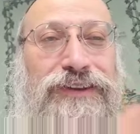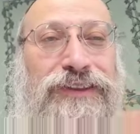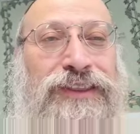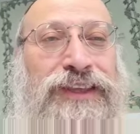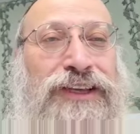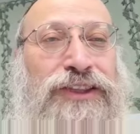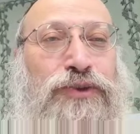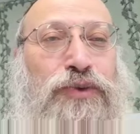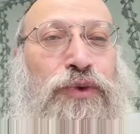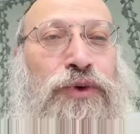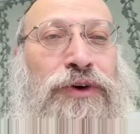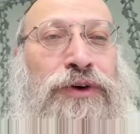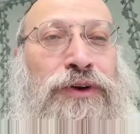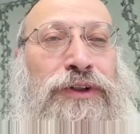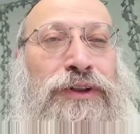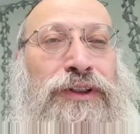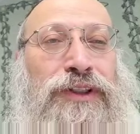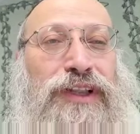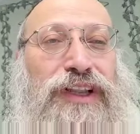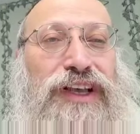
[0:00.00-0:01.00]
that
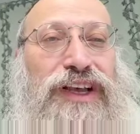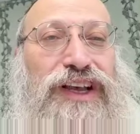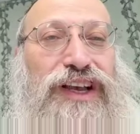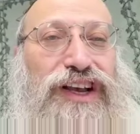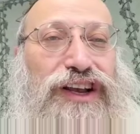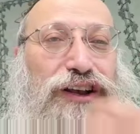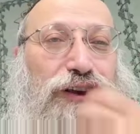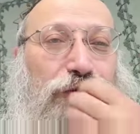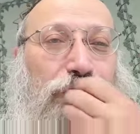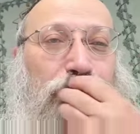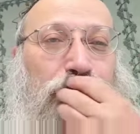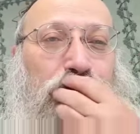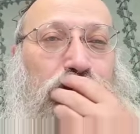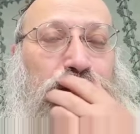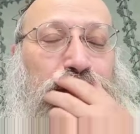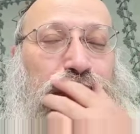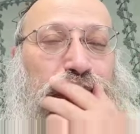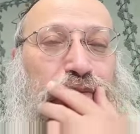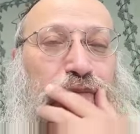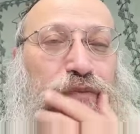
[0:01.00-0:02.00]
will
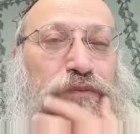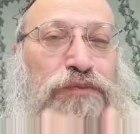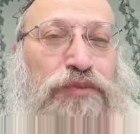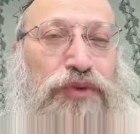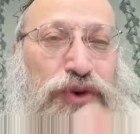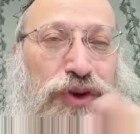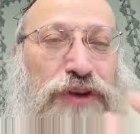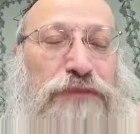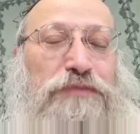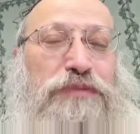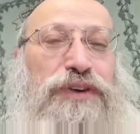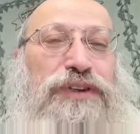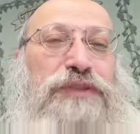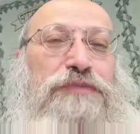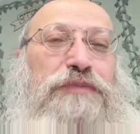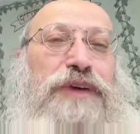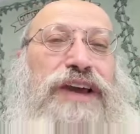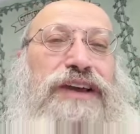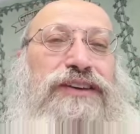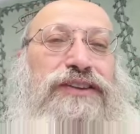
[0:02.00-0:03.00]
bring
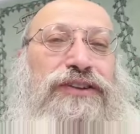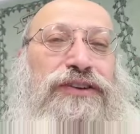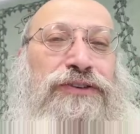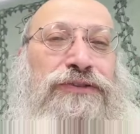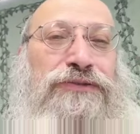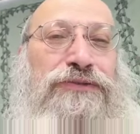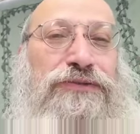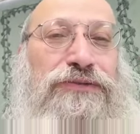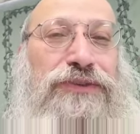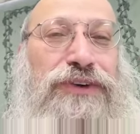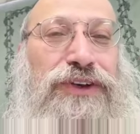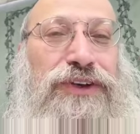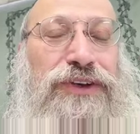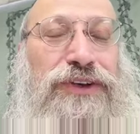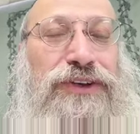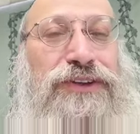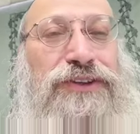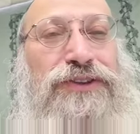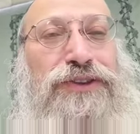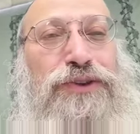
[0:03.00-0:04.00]
perspective
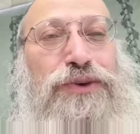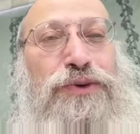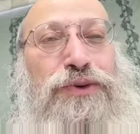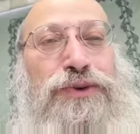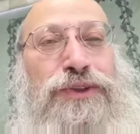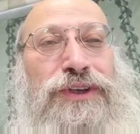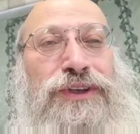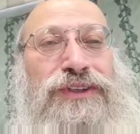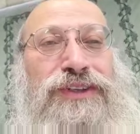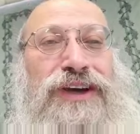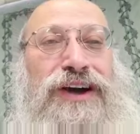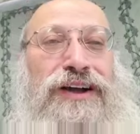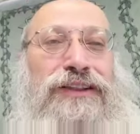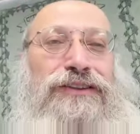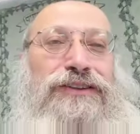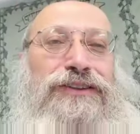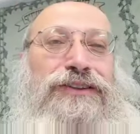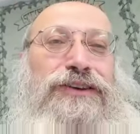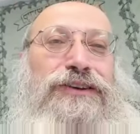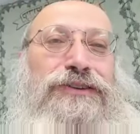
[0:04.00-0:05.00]
to these
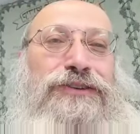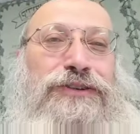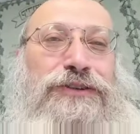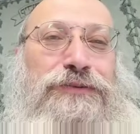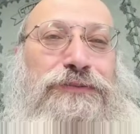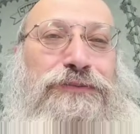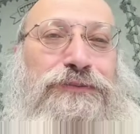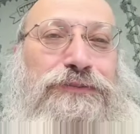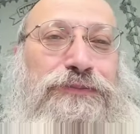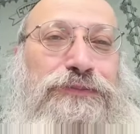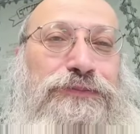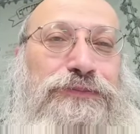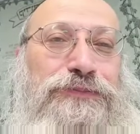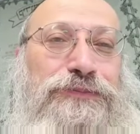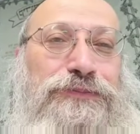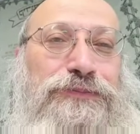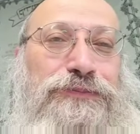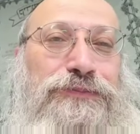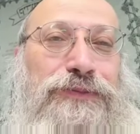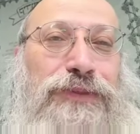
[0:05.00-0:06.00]
holidays.
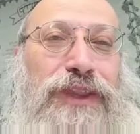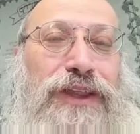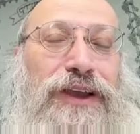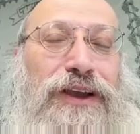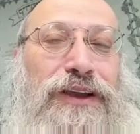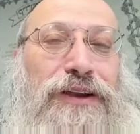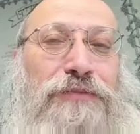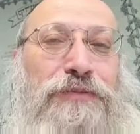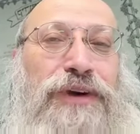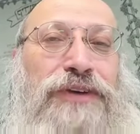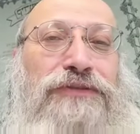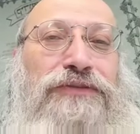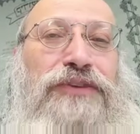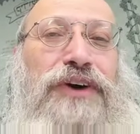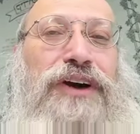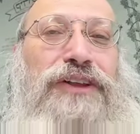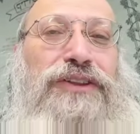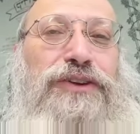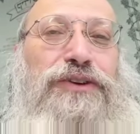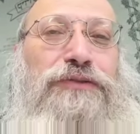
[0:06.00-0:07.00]
My
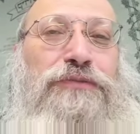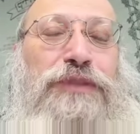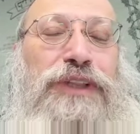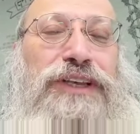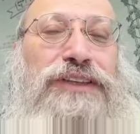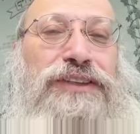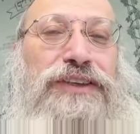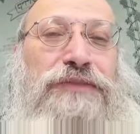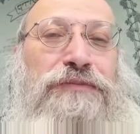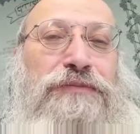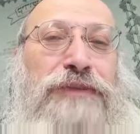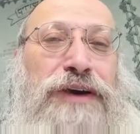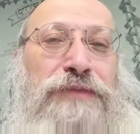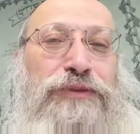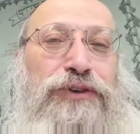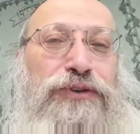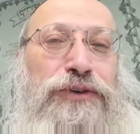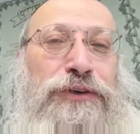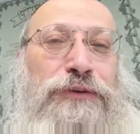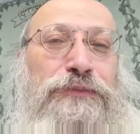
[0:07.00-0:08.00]
father of blessed
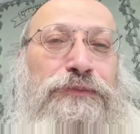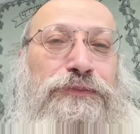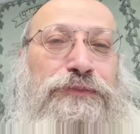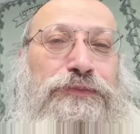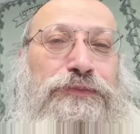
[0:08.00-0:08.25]
memory